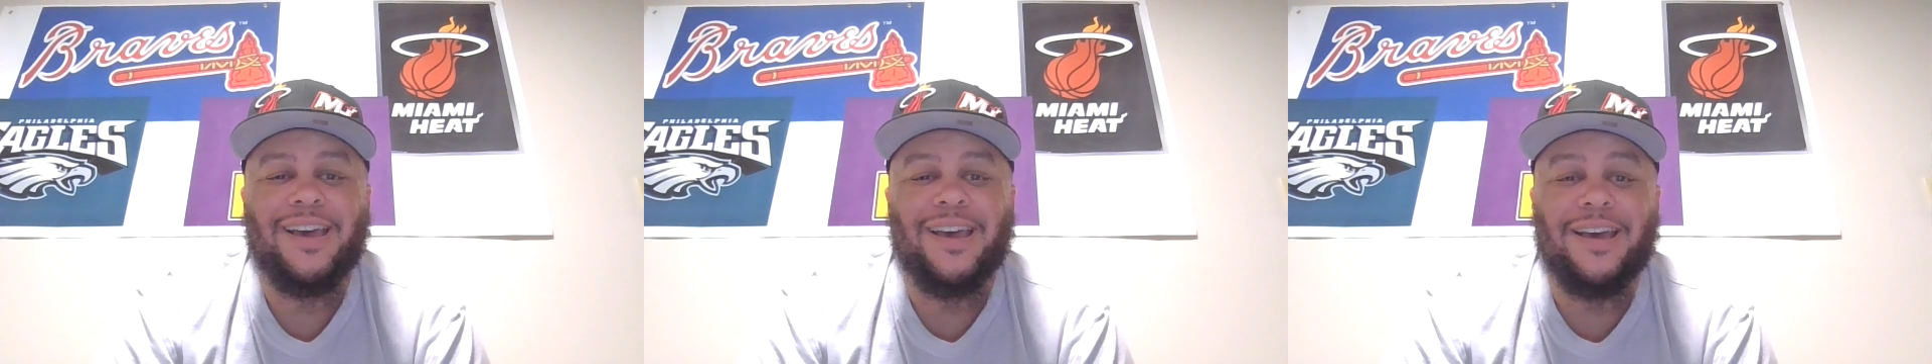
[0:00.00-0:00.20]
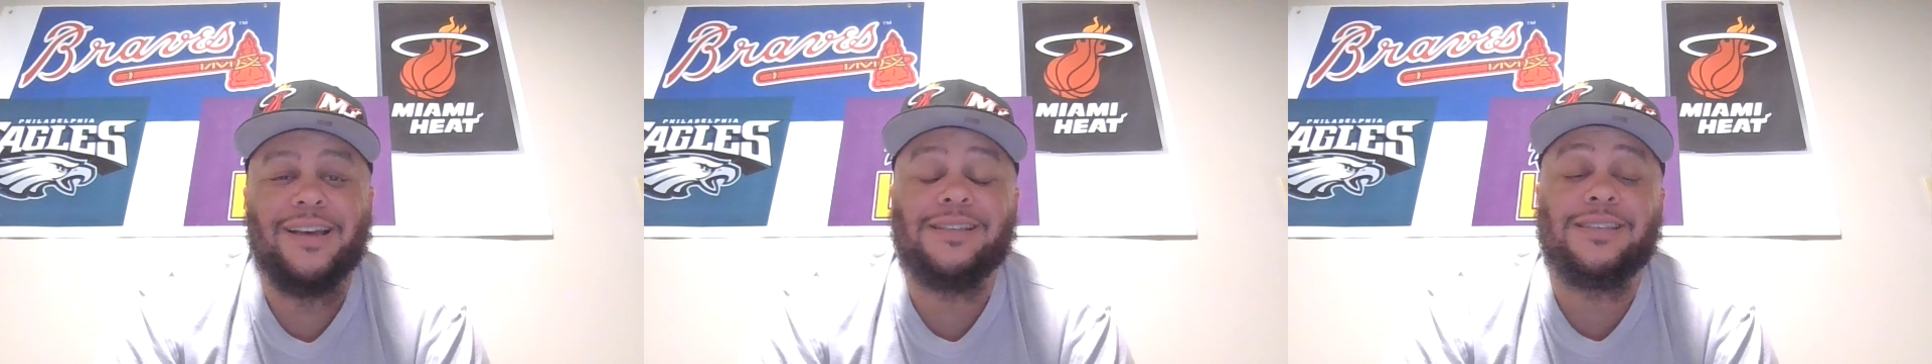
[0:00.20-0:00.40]

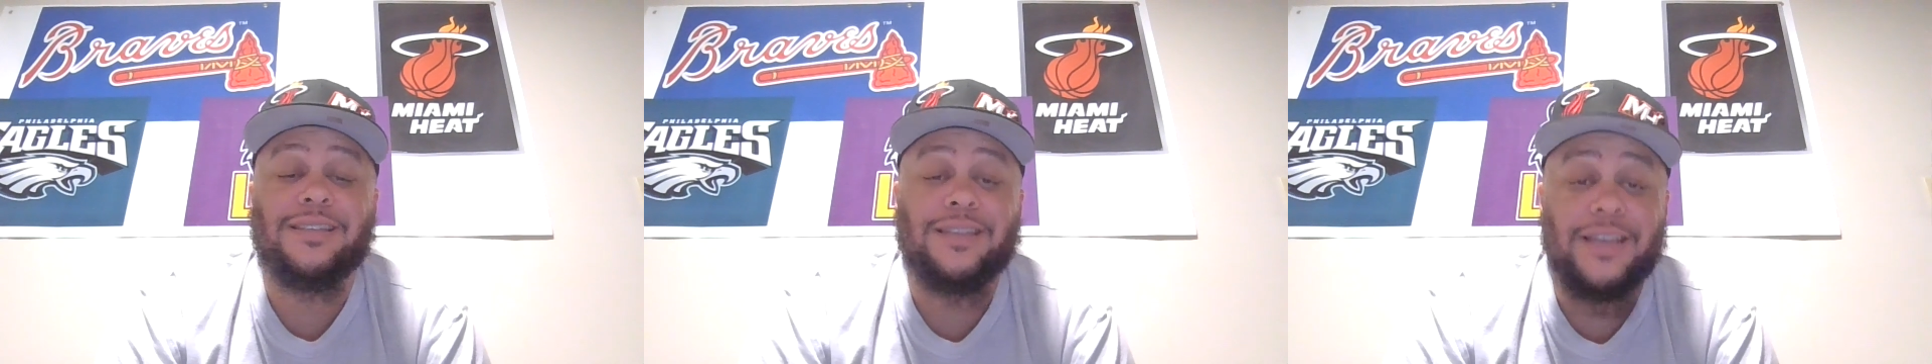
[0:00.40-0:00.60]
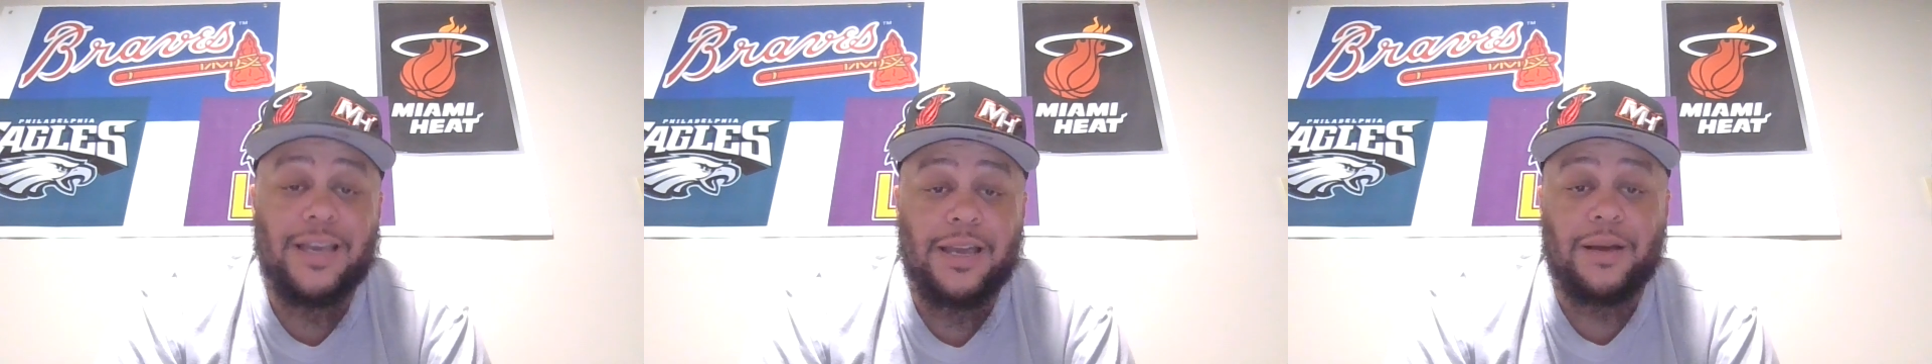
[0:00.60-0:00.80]
And
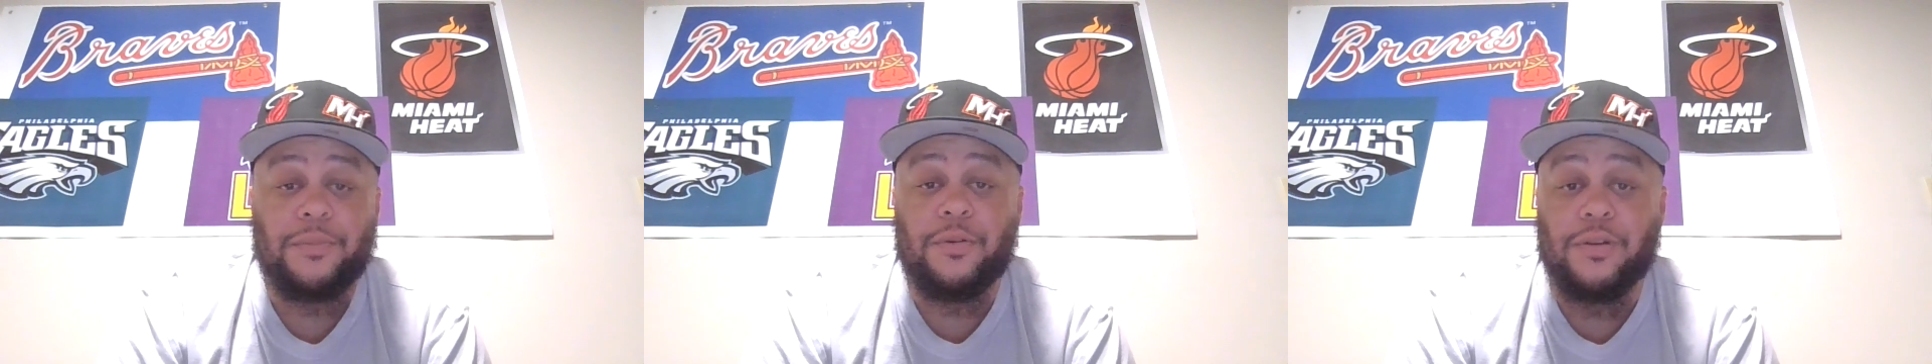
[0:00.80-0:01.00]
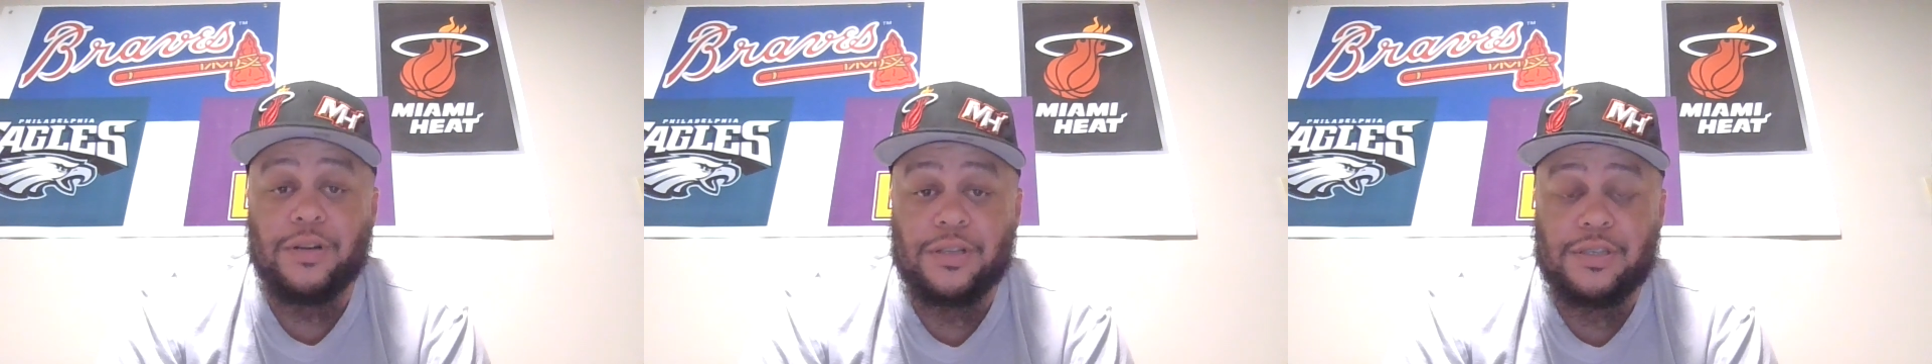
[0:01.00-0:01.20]
today
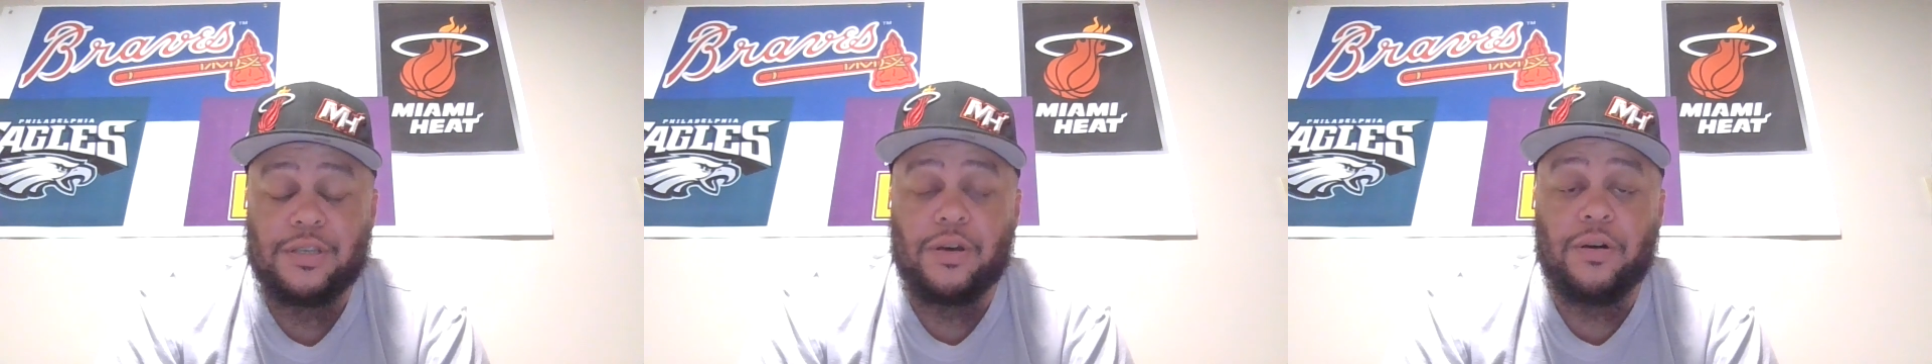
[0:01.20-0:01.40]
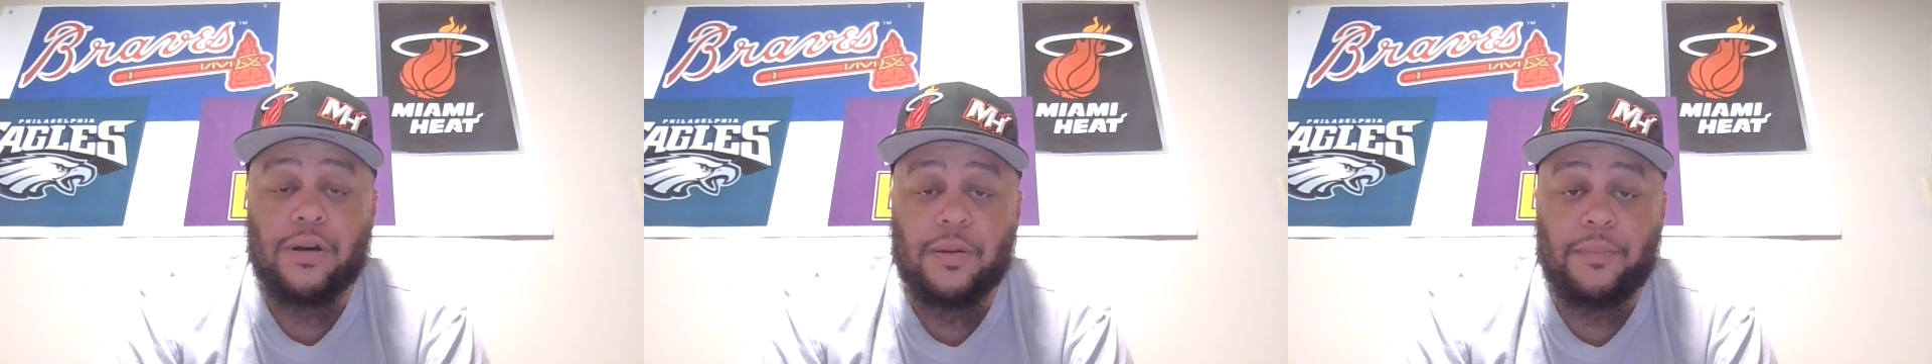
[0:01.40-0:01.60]
I'm going to
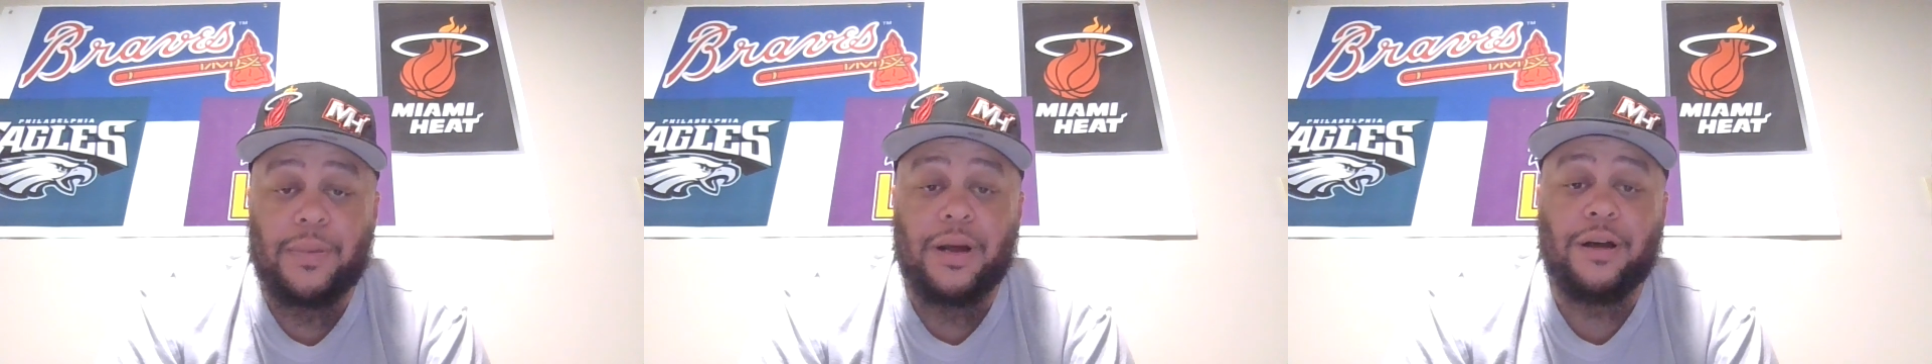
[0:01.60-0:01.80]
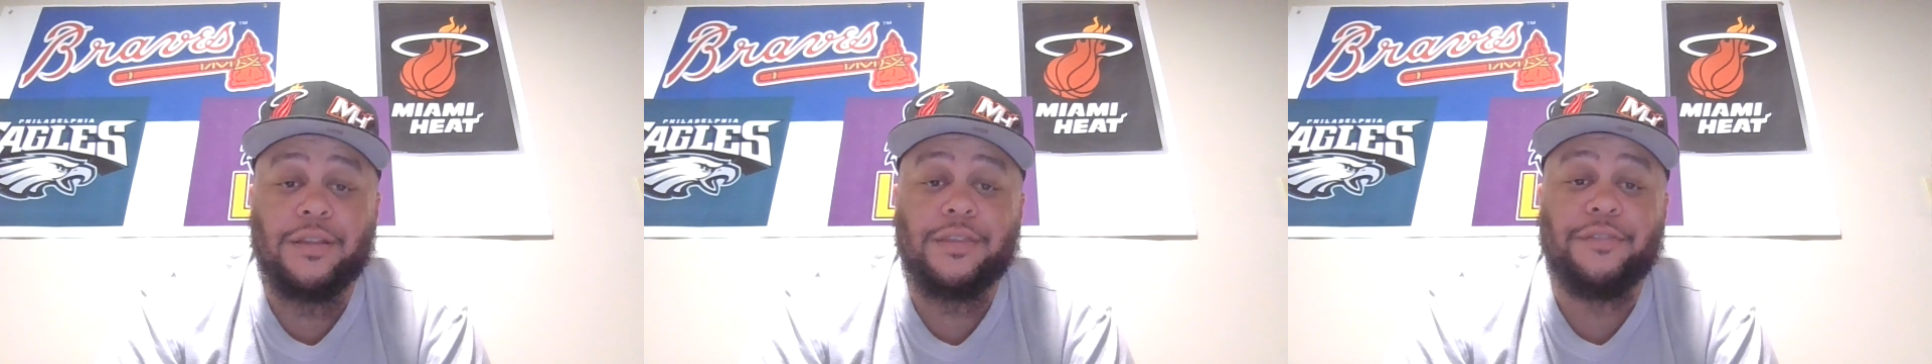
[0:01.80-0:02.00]
talk
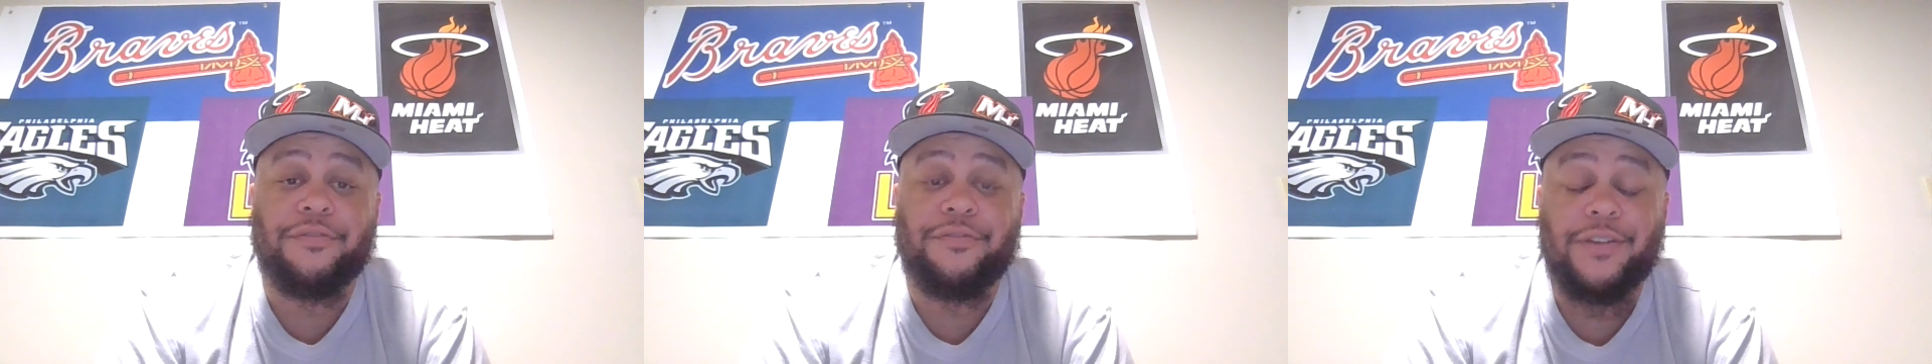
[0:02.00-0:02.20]
about the